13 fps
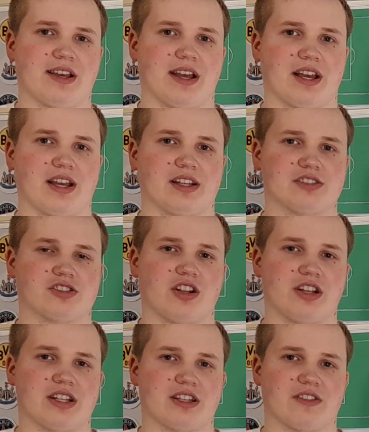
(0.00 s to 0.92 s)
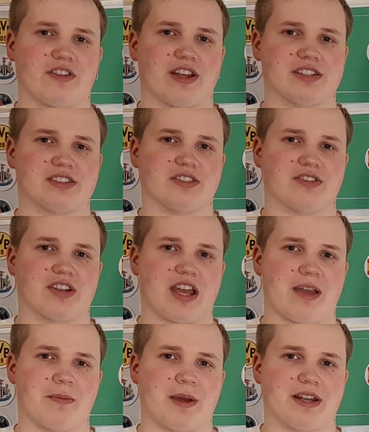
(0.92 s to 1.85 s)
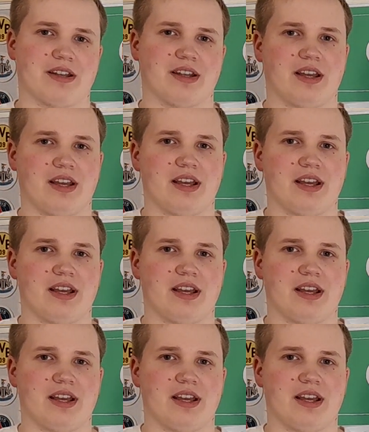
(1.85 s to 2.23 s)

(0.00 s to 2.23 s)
a solid defensive game, and